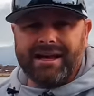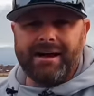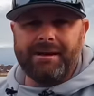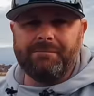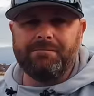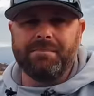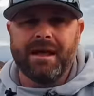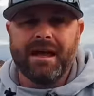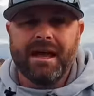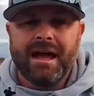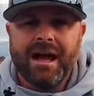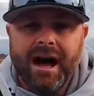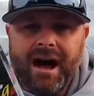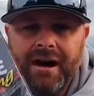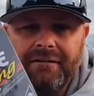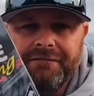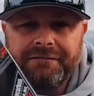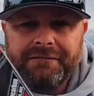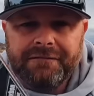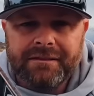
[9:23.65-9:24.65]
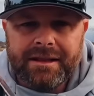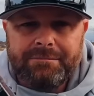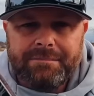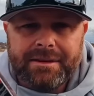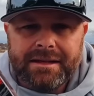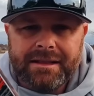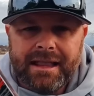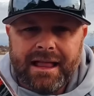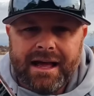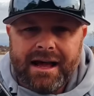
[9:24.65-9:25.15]
a
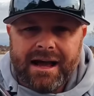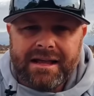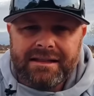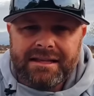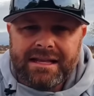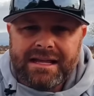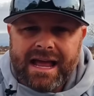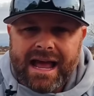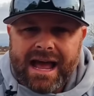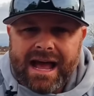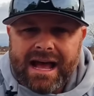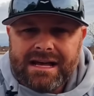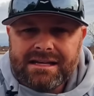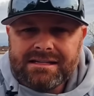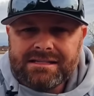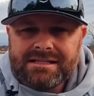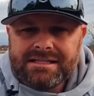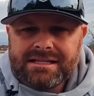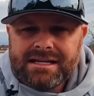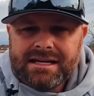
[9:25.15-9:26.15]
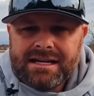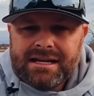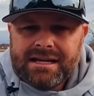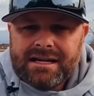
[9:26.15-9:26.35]
flipping line that has